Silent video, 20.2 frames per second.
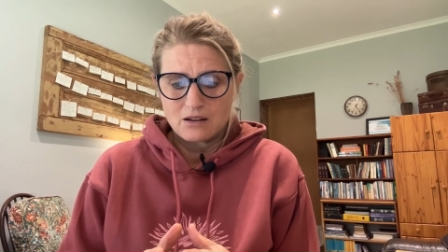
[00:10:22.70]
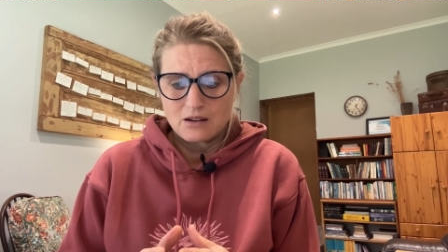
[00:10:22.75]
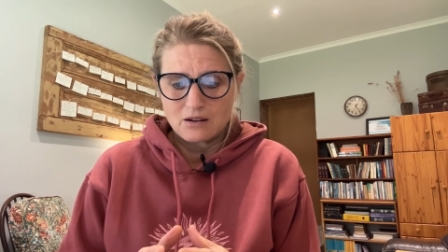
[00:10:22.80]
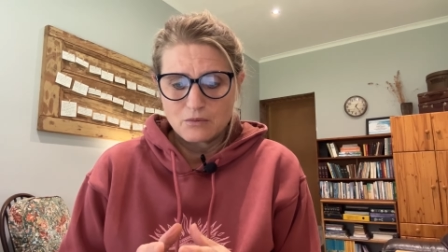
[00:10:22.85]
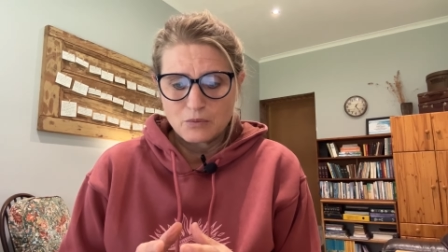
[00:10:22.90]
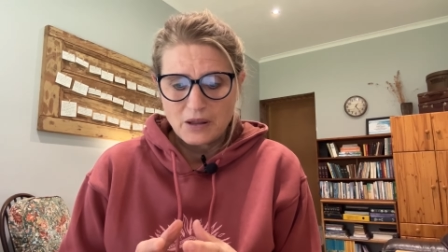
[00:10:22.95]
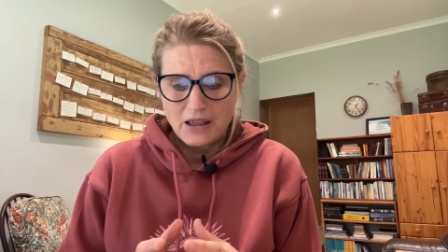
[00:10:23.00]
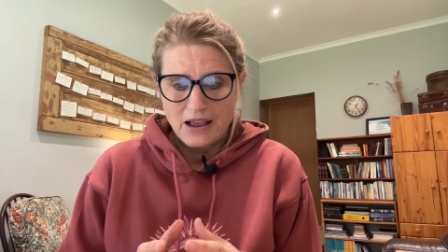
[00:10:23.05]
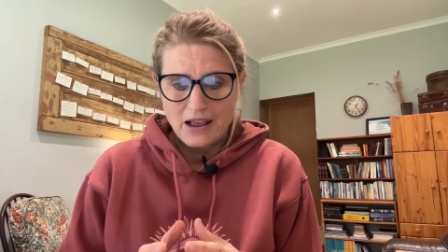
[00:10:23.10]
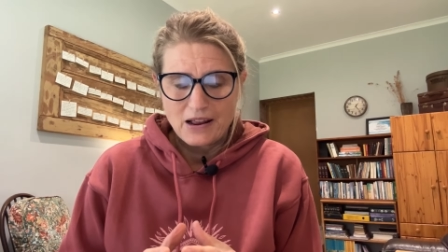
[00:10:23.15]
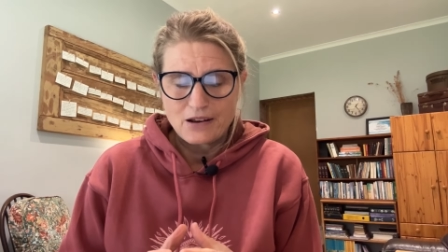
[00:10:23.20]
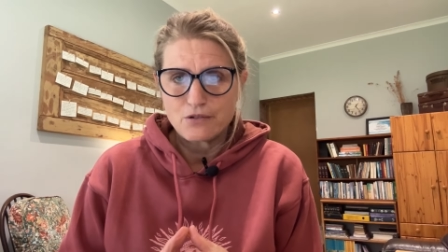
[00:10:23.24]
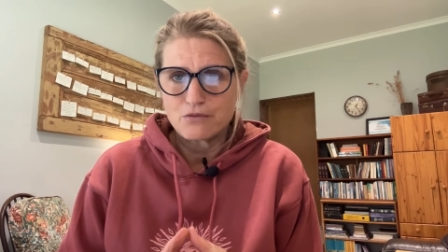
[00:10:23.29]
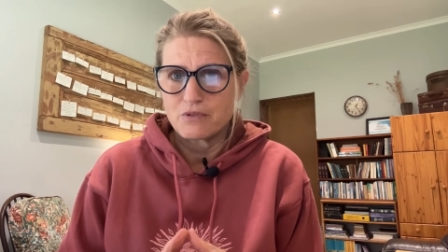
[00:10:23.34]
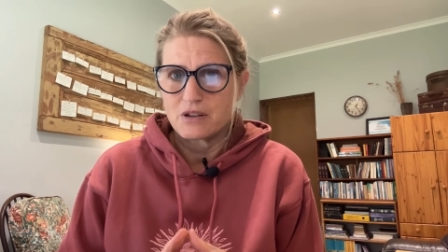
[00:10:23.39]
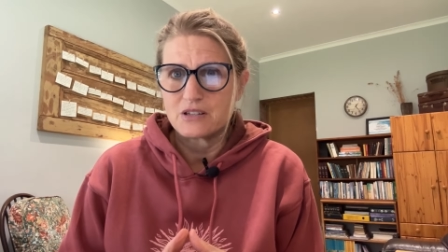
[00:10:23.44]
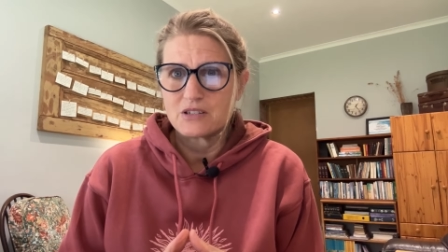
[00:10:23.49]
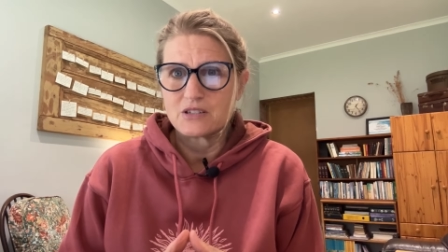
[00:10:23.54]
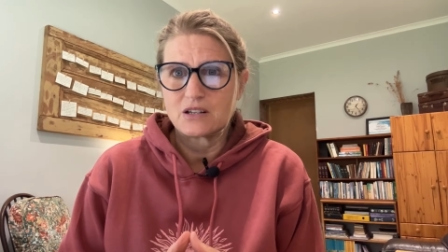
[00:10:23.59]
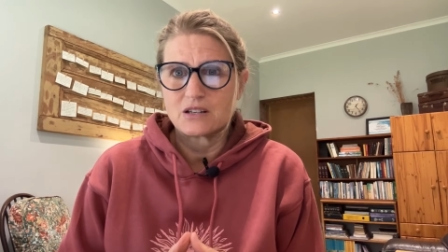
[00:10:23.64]
we had a
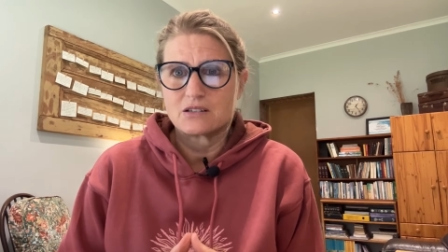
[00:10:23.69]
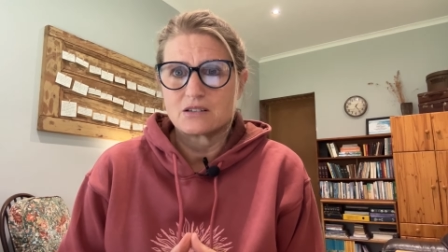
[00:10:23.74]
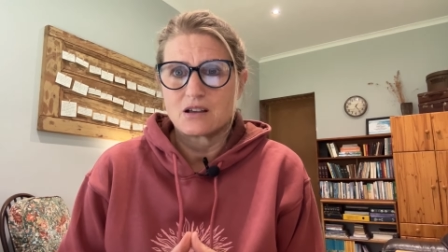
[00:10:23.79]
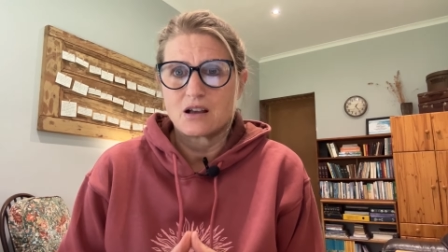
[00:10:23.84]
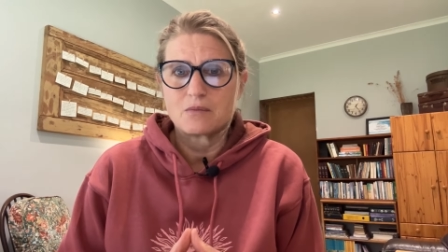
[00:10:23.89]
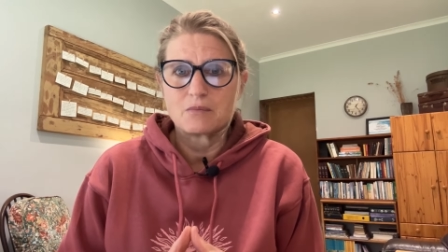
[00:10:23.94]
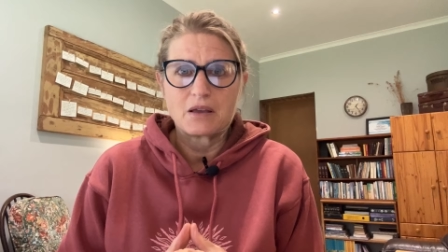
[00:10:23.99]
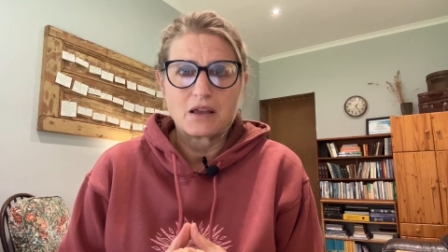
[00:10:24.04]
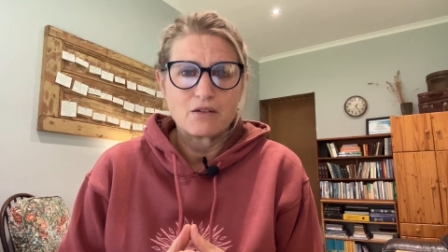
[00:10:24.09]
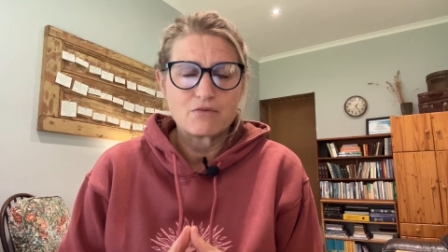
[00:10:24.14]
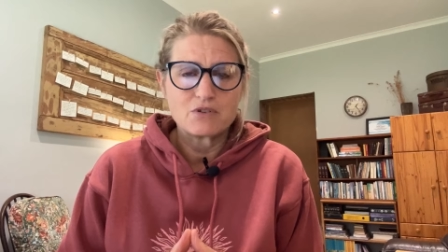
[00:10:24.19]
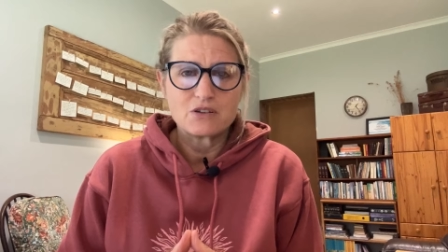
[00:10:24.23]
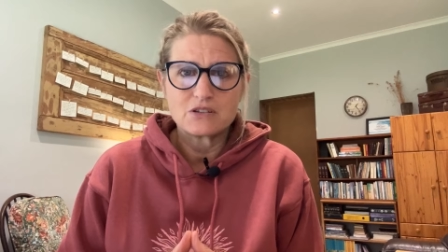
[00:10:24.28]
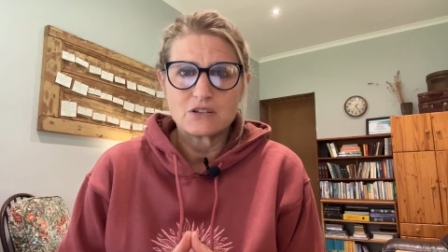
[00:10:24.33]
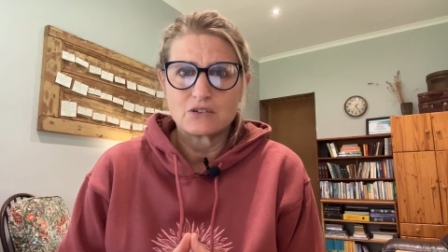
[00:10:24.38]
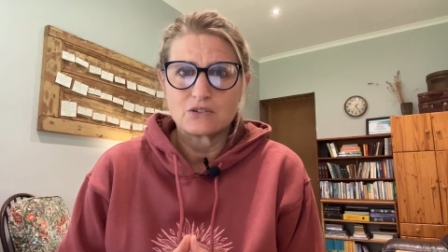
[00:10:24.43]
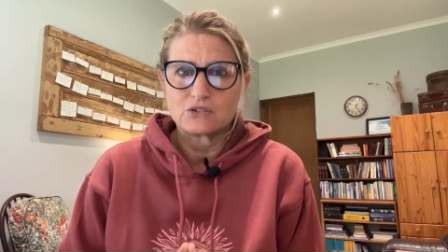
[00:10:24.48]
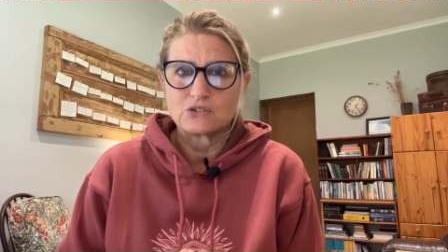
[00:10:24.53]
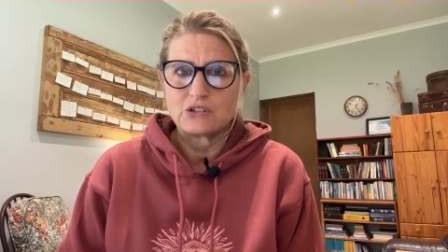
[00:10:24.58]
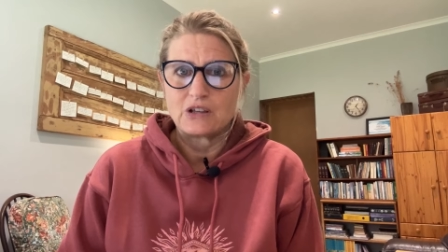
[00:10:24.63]
resting time every
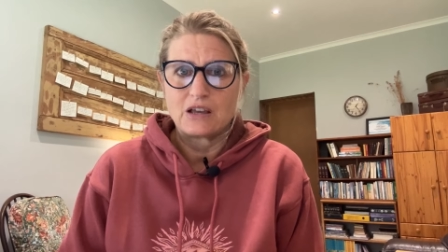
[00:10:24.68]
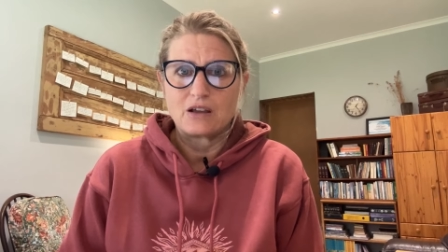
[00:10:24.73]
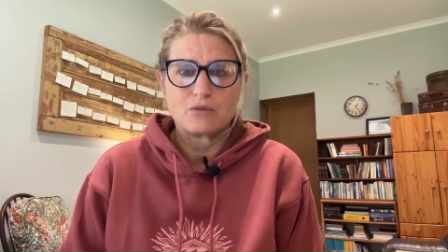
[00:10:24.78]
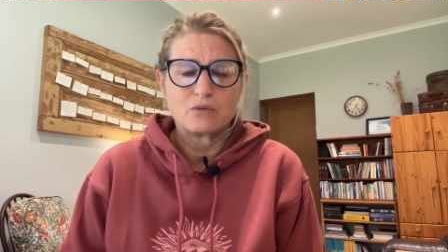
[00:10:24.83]
single day.